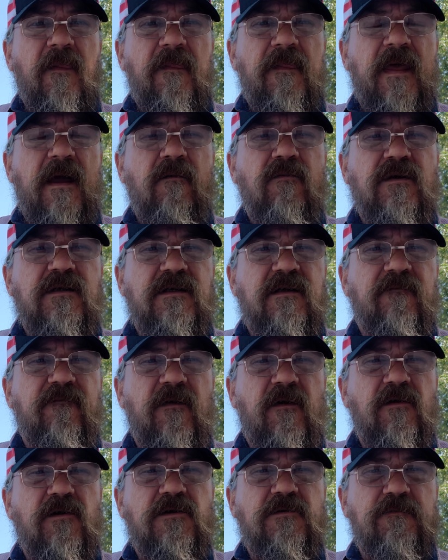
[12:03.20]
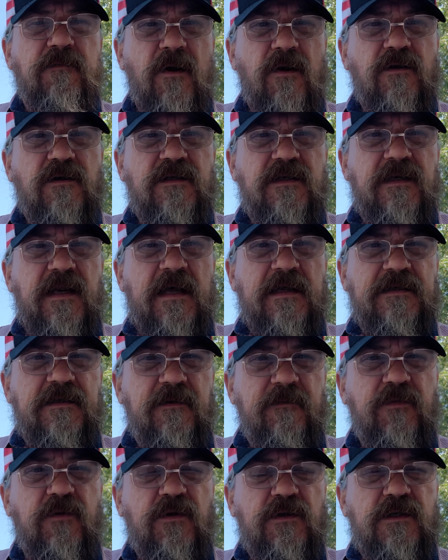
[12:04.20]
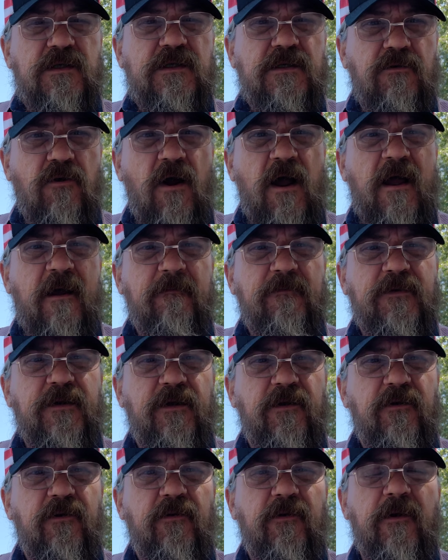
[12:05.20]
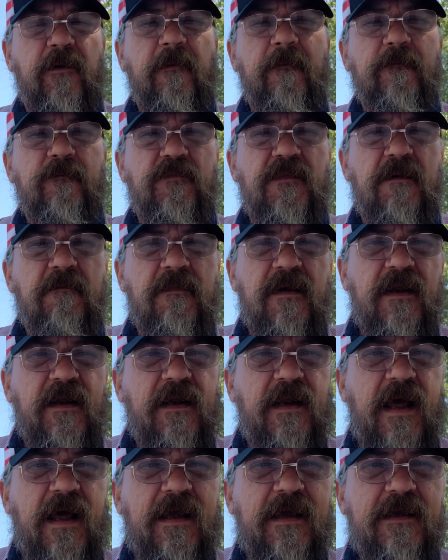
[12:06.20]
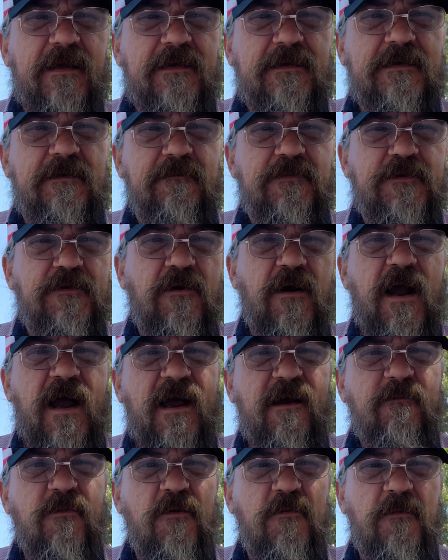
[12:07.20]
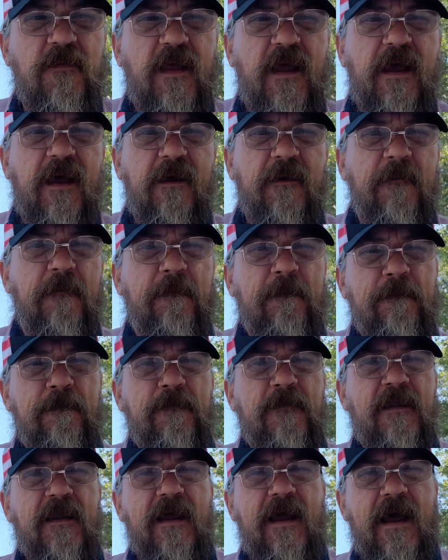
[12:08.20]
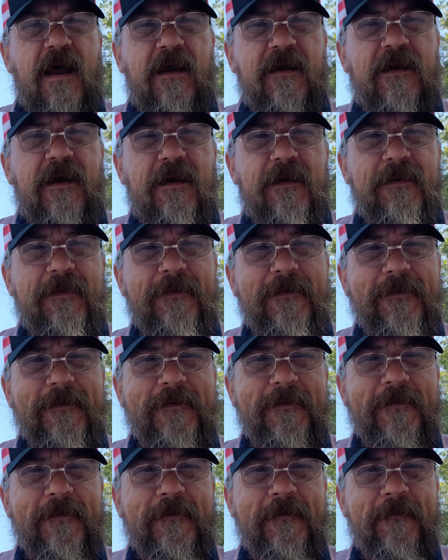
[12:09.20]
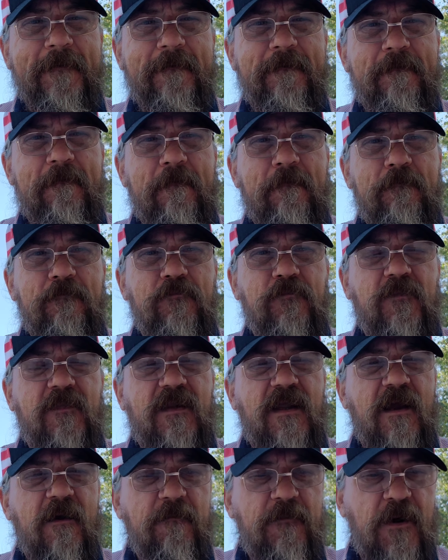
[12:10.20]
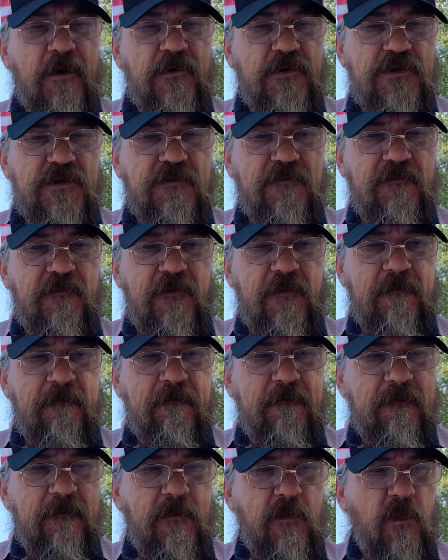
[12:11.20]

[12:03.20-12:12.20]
That was the first person I subscribed to. The minute I hit subscribe on that, I got a post from